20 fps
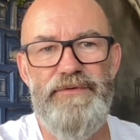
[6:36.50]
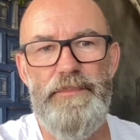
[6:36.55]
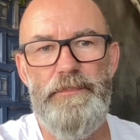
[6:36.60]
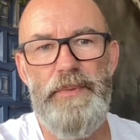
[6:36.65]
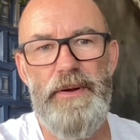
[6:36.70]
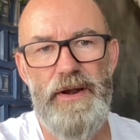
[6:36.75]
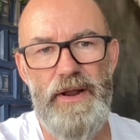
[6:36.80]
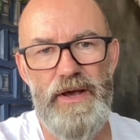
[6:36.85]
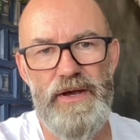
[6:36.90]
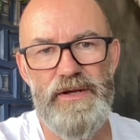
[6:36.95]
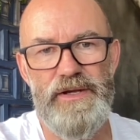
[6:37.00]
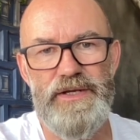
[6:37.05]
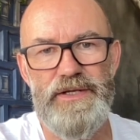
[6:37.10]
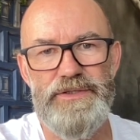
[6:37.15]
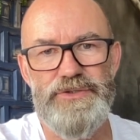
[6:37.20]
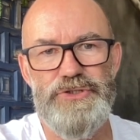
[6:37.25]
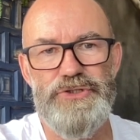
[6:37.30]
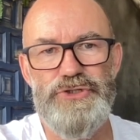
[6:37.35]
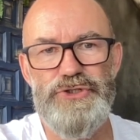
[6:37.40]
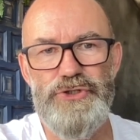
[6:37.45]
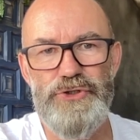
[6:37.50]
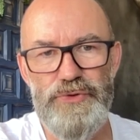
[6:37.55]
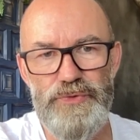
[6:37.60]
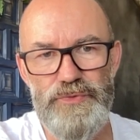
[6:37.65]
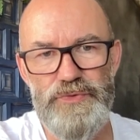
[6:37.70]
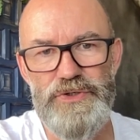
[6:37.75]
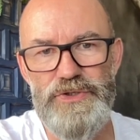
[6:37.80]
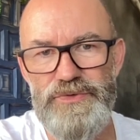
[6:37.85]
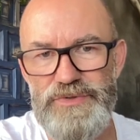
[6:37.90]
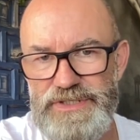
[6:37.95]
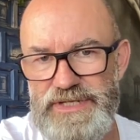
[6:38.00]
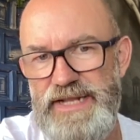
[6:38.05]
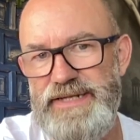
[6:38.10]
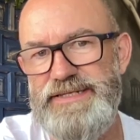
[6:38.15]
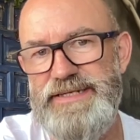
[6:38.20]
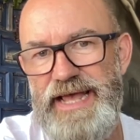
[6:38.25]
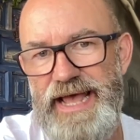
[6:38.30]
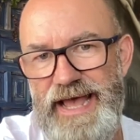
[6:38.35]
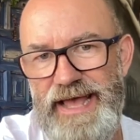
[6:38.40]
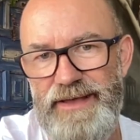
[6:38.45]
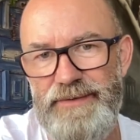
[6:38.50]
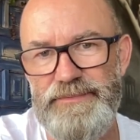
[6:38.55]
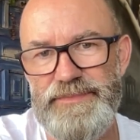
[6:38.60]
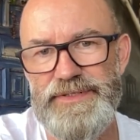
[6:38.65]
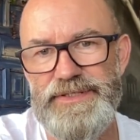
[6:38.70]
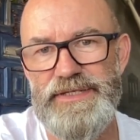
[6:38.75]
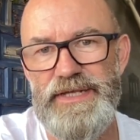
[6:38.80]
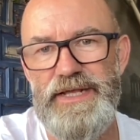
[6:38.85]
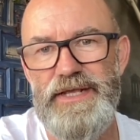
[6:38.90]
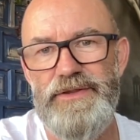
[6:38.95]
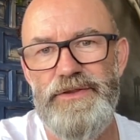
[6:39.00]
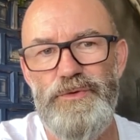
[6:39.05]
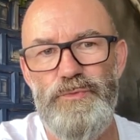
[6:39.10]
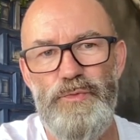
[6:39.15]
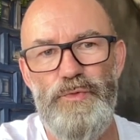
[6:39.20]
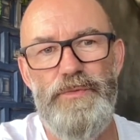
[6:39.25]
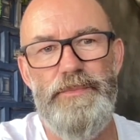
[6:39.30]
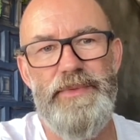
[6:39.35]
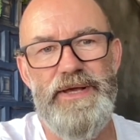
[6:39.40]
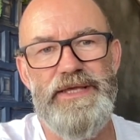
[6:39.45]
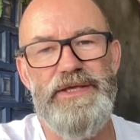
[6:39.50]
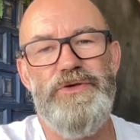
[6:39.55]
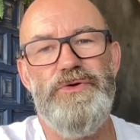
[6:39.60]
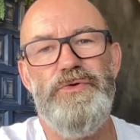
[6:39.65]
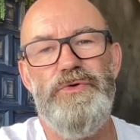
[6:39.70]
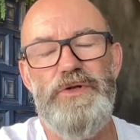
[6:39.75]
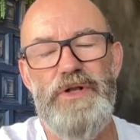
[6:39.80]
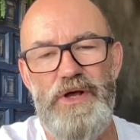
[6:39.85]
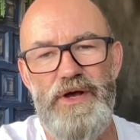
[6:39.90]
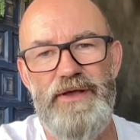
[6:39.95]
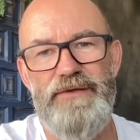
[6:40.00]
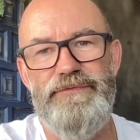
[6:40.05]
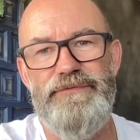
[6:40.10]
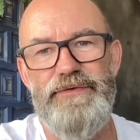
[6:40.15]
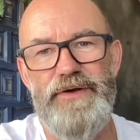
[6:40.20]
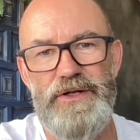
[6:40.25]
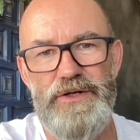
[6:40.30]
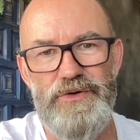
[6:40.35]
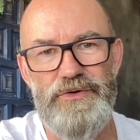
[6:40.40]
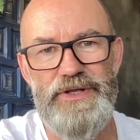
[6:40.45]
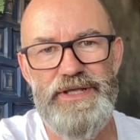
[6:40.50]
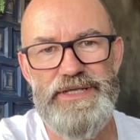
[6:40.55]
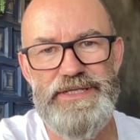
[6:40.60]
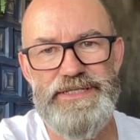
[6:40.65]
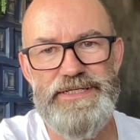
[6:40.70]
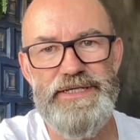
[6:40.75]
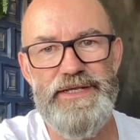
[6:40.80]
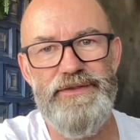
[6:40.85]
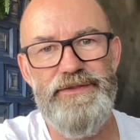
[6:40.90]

a plug to 2 newsletter apps that will make your life a lot easier.